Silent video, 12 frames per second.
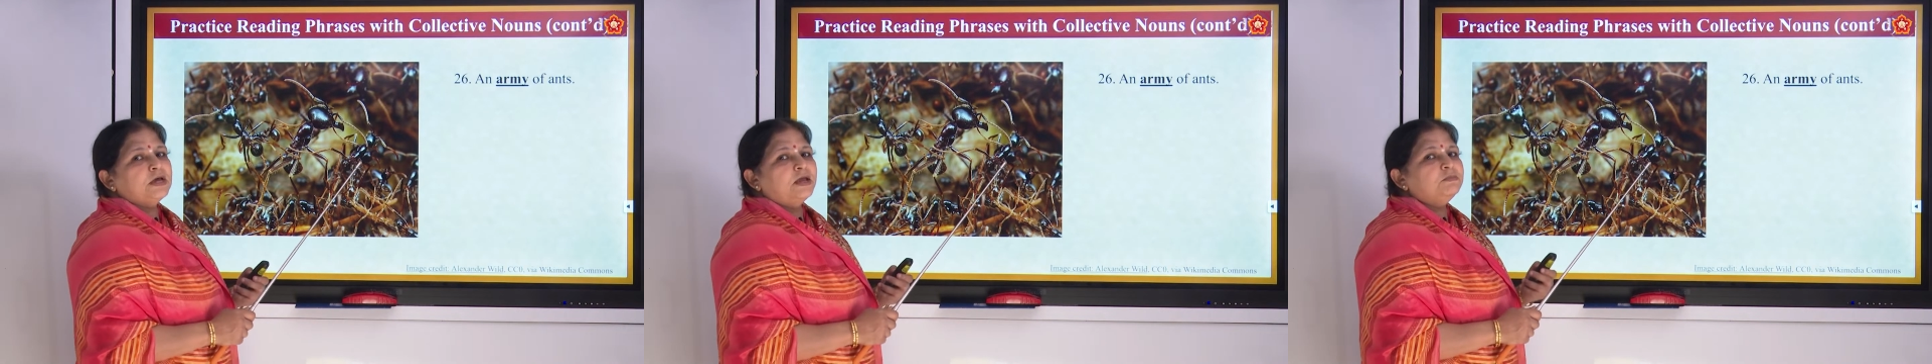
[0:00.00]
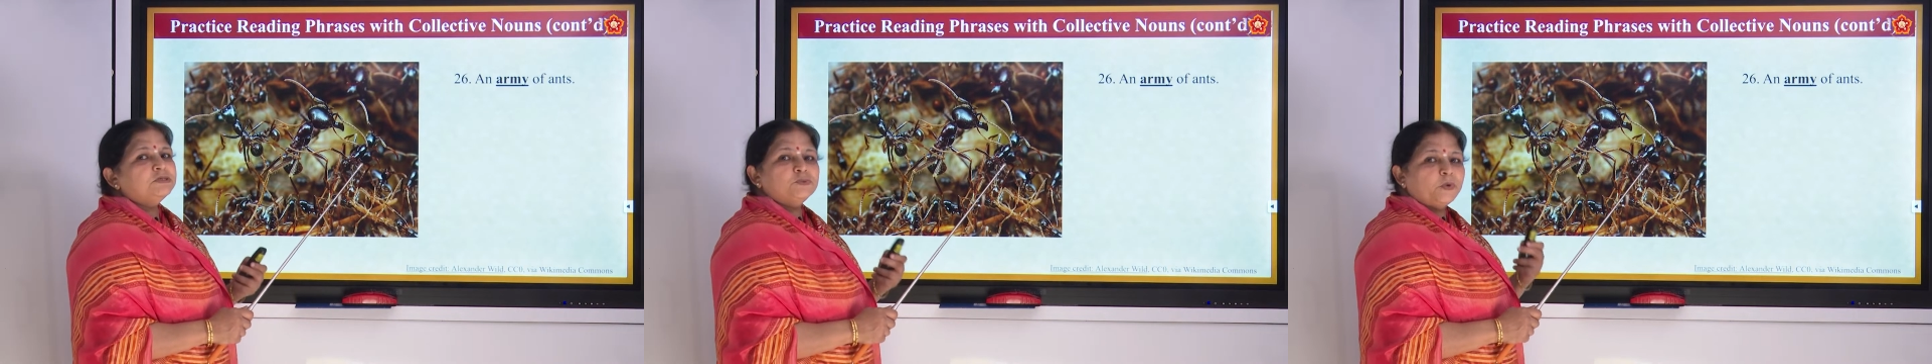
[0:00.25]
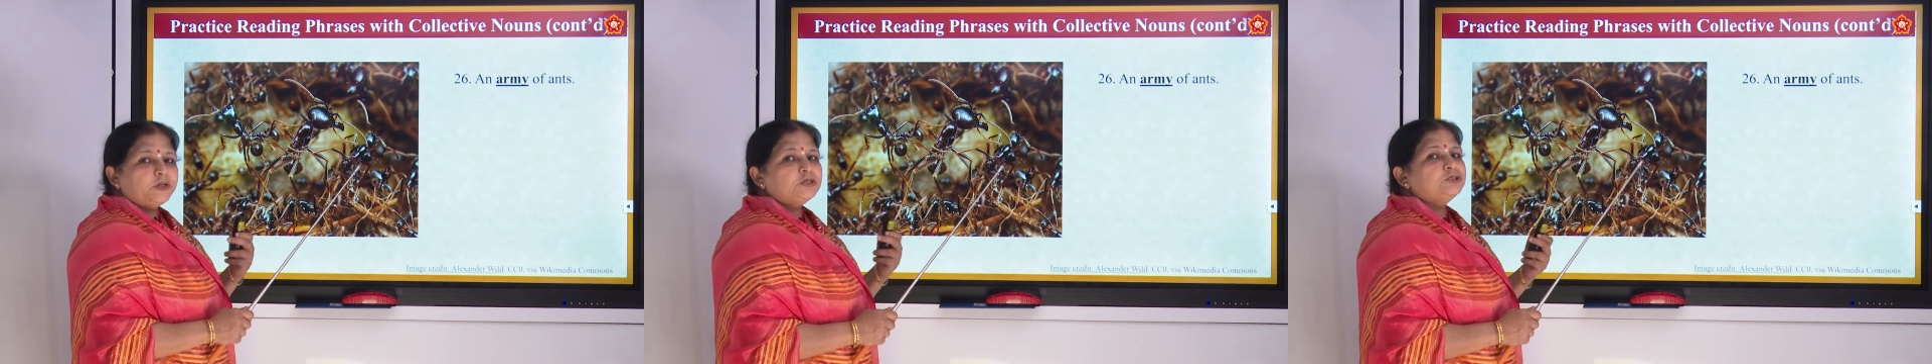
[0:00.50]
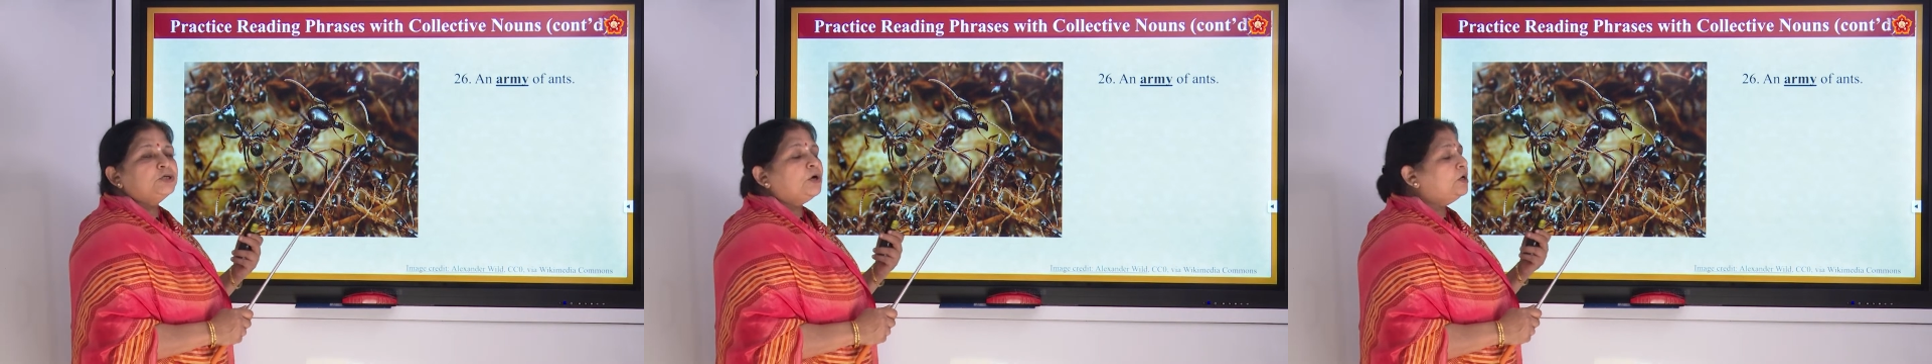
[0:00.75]
time is very
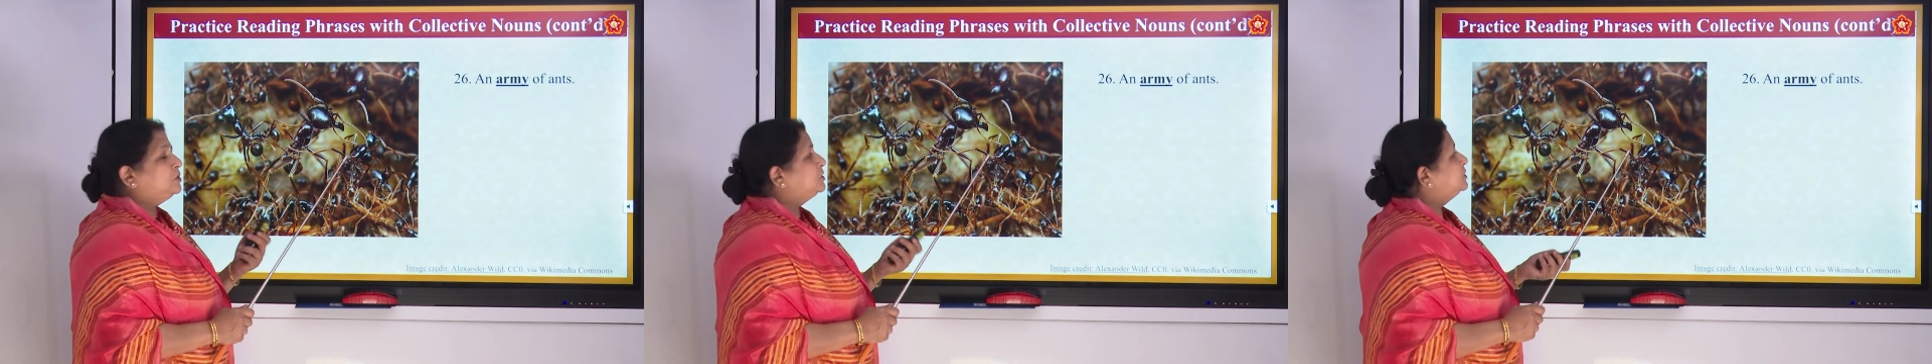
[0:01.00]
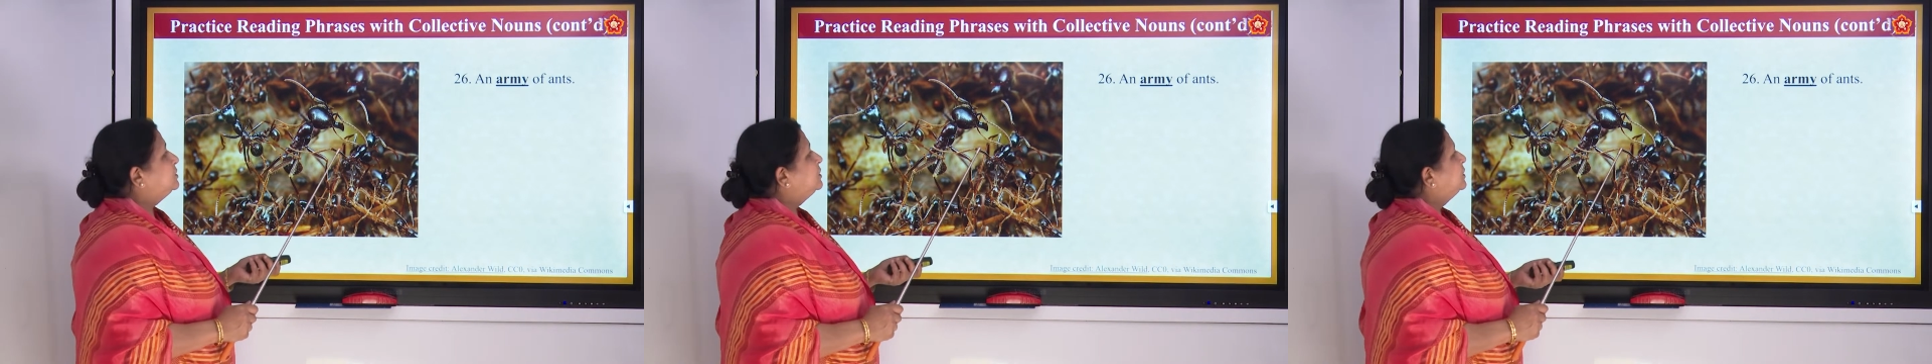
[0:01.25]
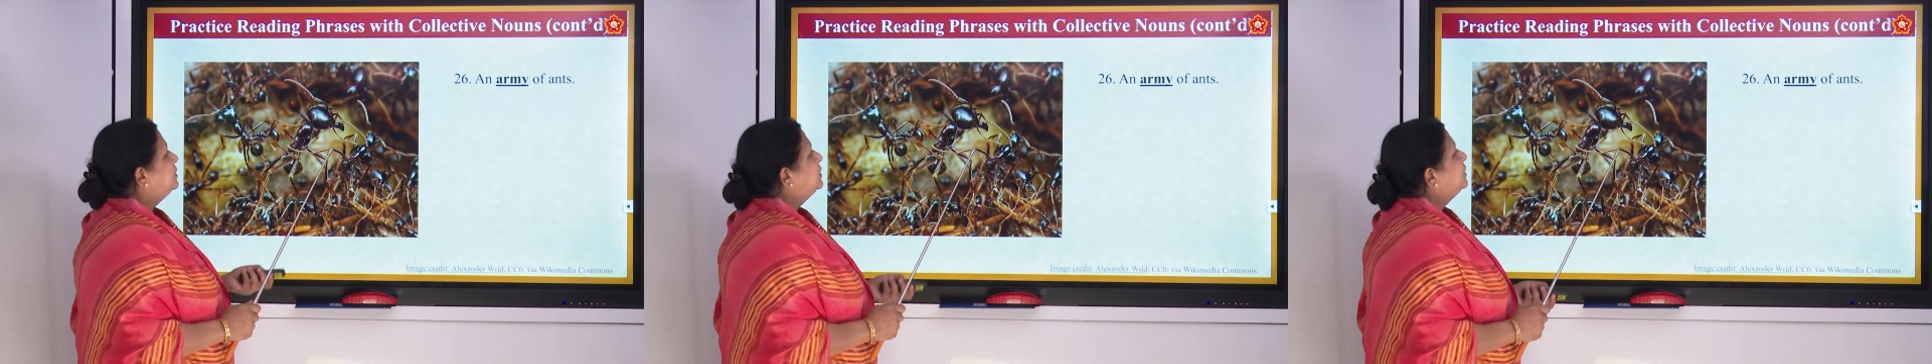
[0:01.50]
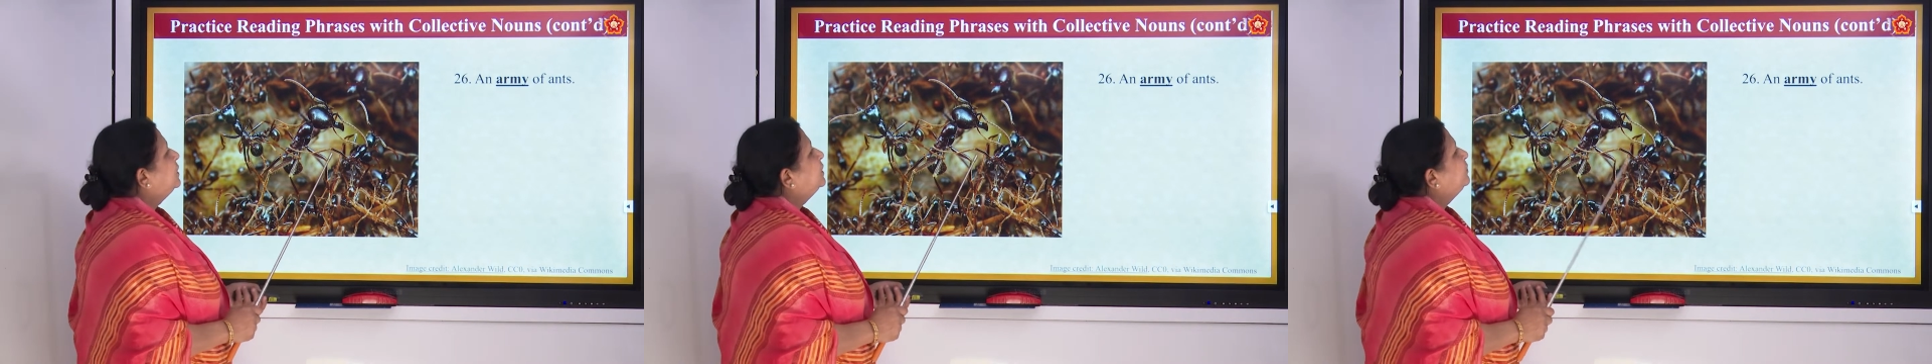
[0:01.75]
short
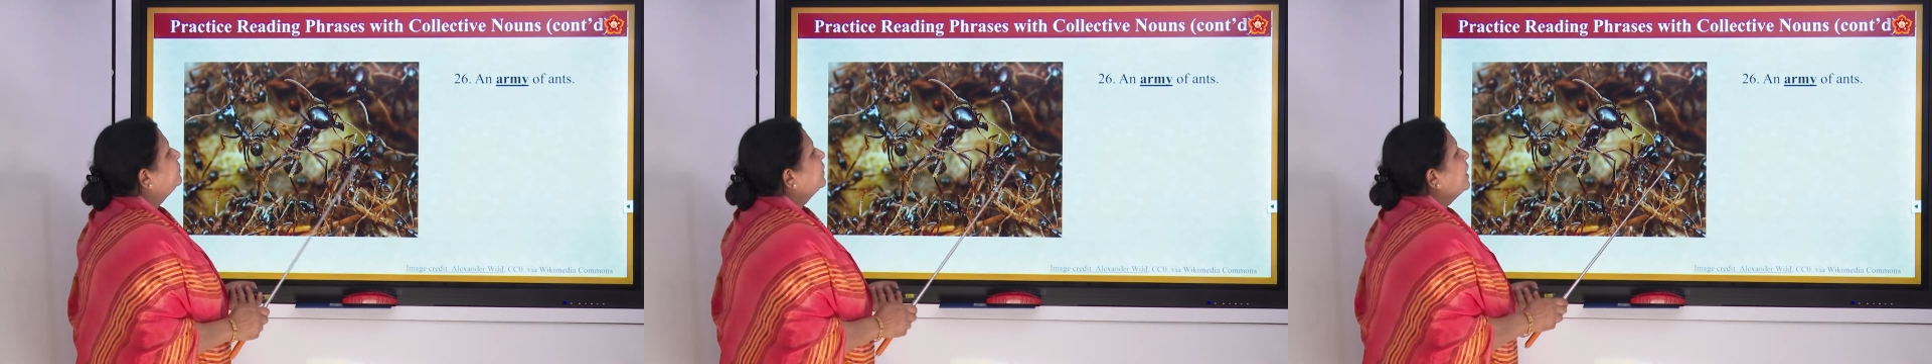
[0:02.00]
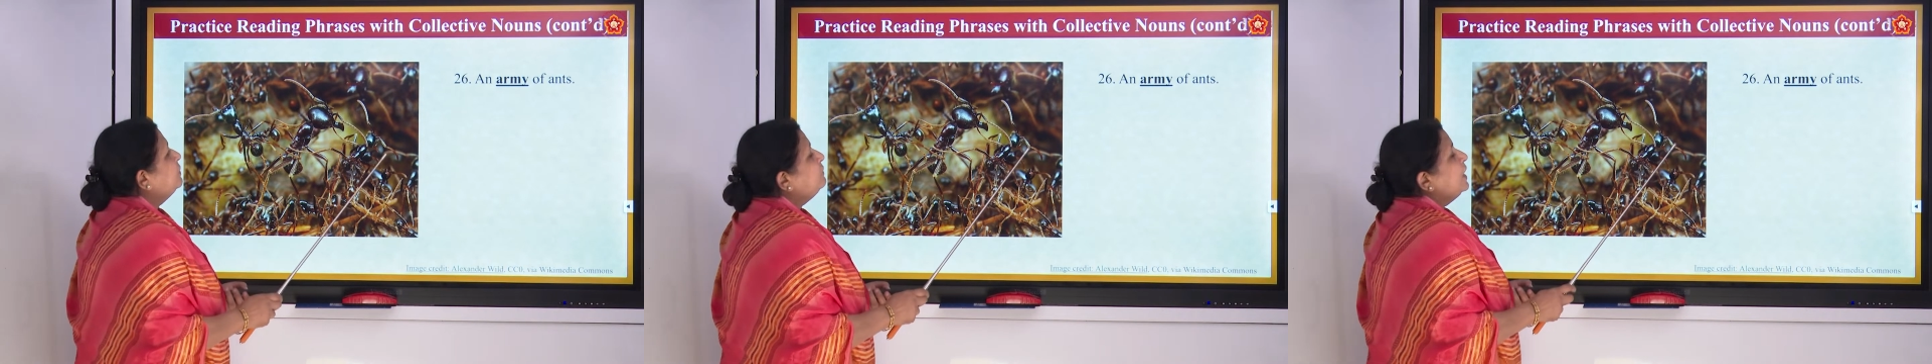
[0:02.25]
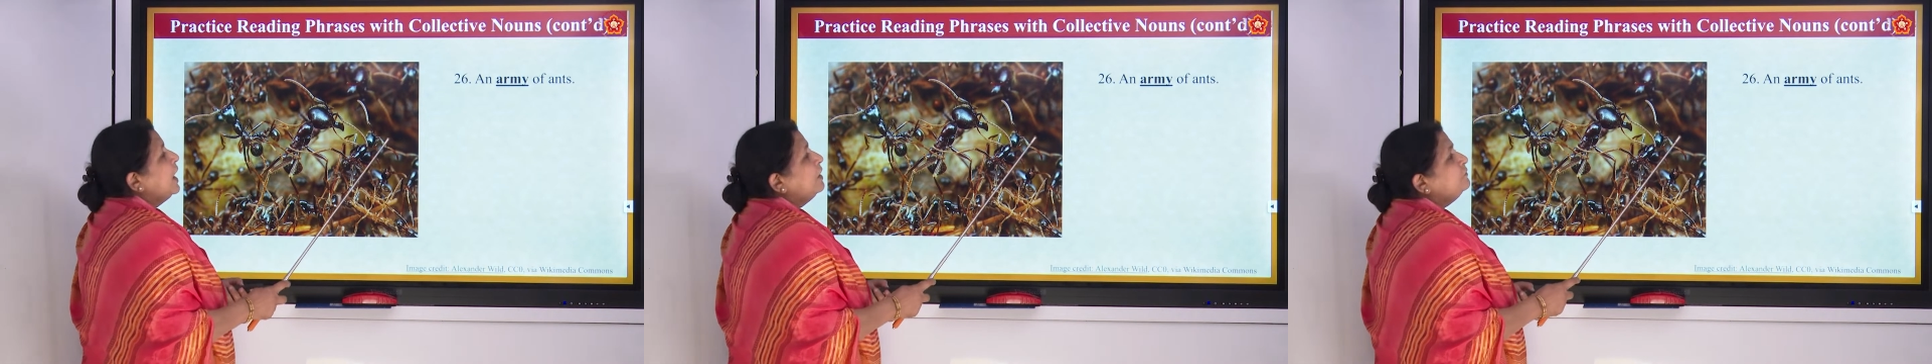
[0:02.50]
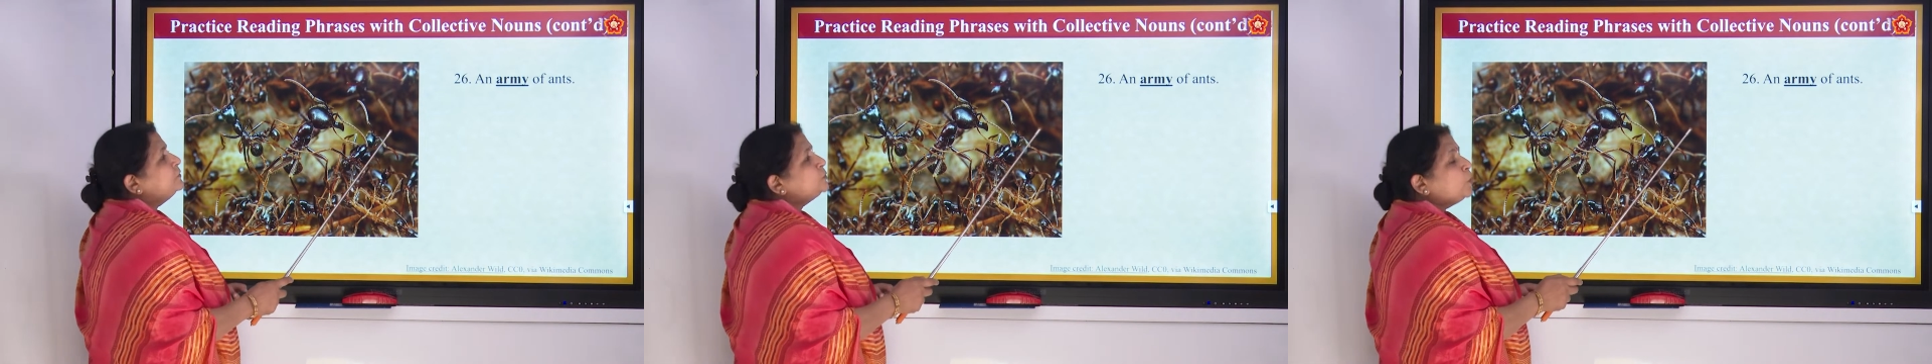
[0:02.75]
and we
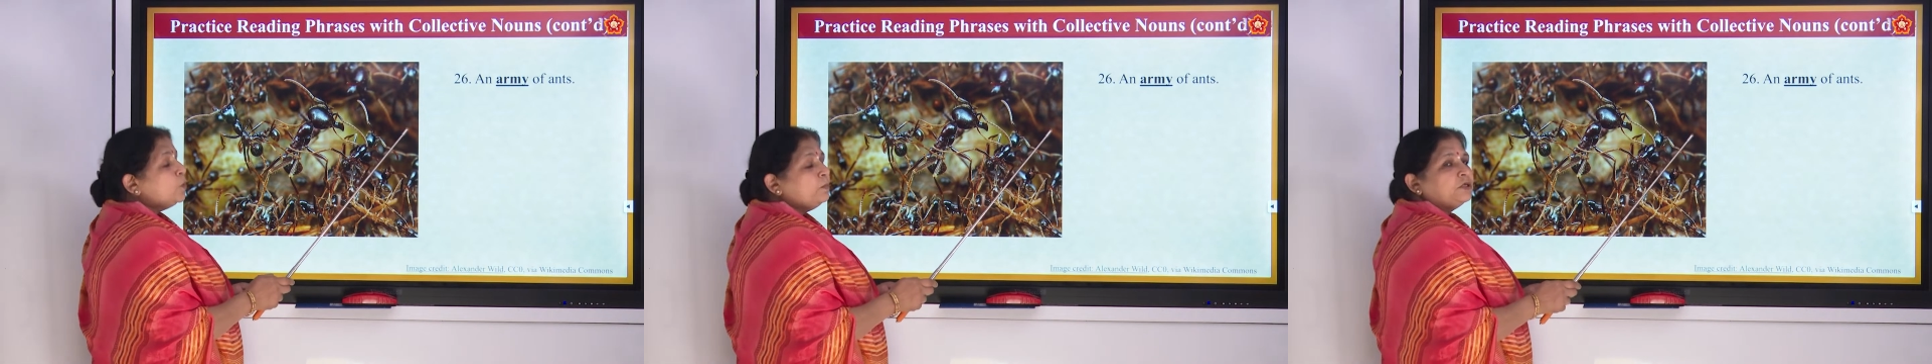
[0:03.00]
have so